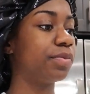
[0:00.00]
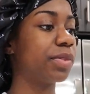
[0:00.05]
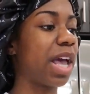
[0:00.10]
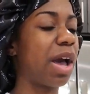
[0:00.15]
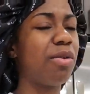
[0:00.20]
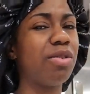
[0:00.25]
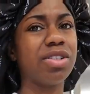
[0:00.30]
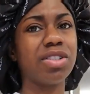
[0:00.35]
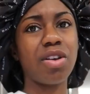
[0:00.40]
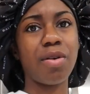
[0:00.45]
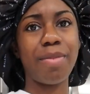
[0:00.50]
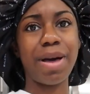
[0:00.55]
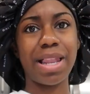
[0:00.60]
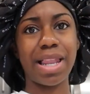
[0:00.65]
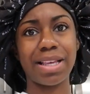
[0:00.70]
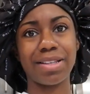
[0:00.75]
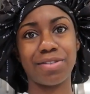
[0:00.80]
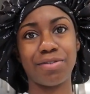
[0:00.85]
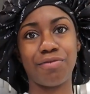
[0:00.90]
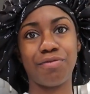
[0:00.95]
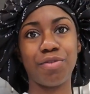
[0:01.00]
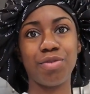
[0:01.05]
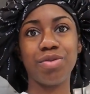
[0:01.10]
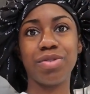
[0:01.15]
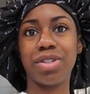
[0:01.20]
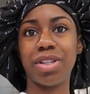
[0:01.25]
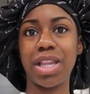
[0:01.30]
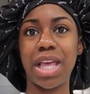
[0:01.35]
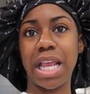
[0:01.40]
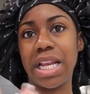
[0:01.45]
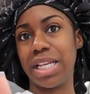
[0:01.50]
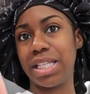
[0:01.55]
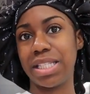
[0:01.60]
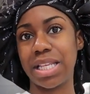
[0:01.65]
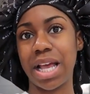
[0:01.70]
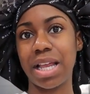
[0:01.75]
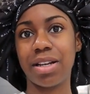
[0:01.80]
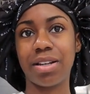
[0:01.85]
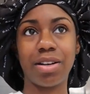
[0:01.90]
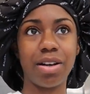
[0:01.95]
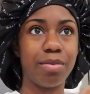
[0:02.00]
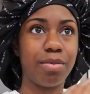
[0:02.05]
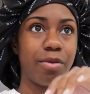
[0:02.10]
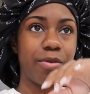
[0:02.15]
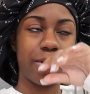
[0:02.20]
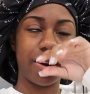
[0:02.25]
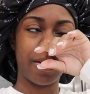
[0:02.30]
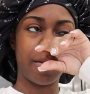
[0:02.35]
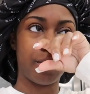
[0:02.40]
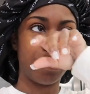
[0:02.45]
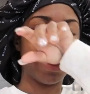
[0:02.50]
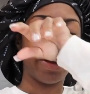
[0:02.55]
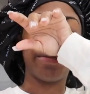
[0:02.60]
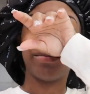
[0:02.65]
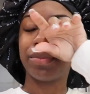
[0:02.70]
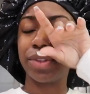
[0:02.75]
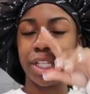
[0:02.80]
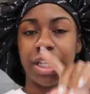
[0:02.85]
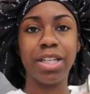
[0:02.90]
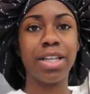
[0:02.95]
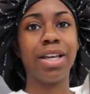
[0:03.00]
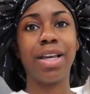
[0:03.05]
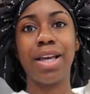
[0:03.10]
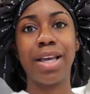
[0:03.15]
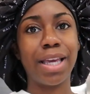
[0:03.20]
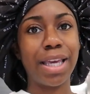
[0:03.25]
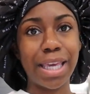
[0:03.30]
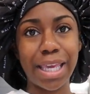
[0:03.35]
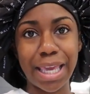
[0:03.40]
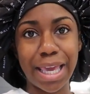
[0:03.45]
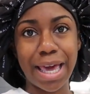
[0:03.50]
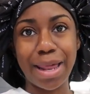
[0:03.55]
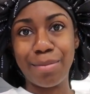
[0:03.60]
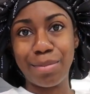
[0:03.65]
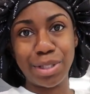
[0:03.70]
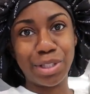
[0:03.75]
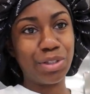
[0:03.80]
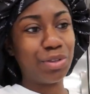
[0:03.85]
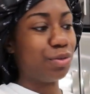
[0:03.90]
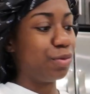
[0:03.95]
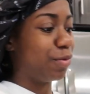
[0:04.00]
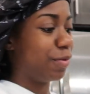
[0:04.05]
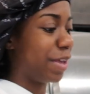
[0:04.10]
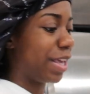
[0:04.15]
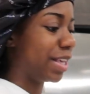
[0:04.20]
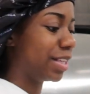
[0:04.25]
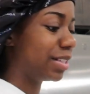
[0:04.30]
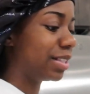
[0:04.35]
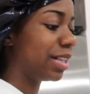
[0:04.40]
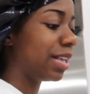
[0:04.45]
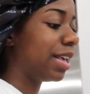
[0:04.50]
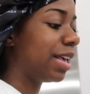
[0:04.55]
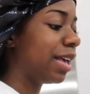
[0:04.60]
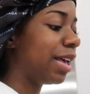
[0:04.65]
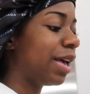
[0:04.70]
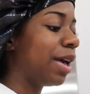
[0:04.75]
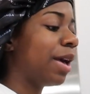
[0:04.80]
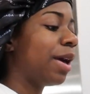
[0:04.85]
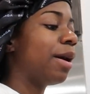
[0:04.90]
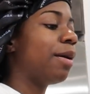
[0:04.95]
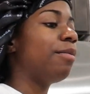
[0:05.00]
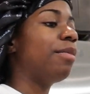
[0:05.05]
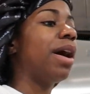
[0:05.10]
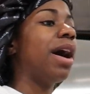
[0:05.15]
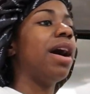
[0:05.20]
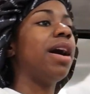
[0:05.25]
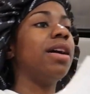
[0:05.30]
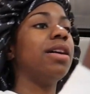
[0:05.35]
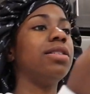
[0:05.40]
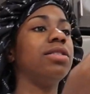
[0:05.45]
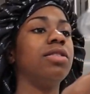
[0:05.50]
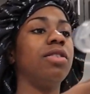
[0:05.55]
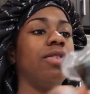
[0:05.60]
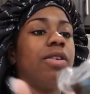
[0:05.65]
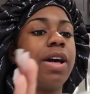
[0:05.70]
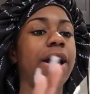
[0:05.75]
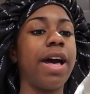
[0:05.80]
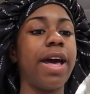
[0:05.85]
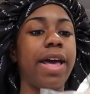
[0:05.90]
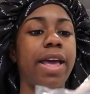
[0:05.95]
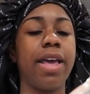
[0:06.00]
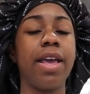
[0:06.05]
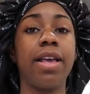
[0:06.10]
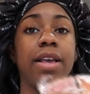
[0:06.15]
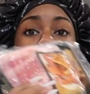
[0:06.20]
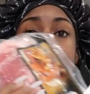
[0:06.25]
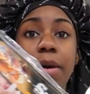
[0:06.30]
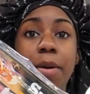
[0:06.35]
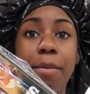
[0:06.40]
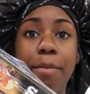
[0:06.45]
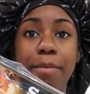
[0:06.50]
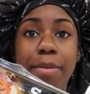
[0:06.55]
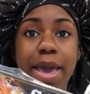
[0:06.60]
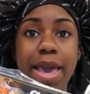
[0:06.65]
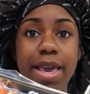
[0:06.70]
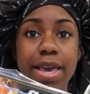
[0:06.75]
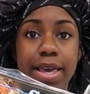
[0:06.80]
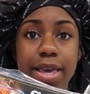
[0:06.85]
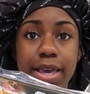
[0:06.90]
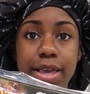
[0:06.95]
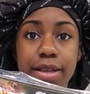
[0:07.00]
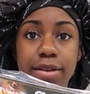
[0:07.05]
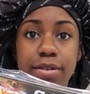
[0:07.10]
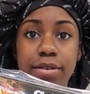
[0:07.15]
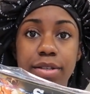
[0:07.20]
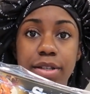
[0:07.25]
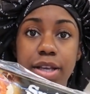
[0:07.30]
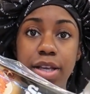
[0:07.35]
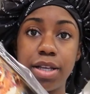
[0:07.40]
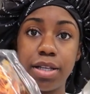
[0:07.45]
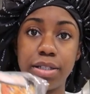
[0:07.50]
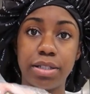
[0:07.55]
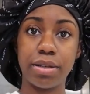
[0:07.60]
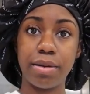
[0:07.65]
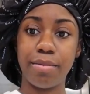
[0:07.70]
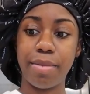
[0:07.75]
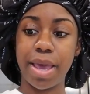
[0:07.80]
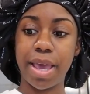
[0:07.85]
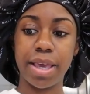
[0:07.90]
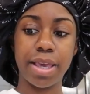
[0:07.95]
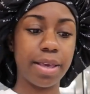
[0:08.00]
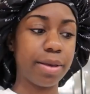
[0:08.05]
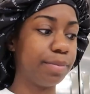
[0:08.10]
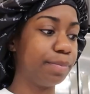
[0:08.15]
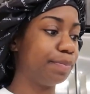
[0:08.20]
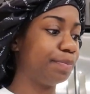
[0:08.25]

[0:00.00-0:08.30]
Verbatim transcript: I was gonna buy like some fruits to like design a cup or whatever, but ain't gotta be too fancy. But I also got bacon, some bacon.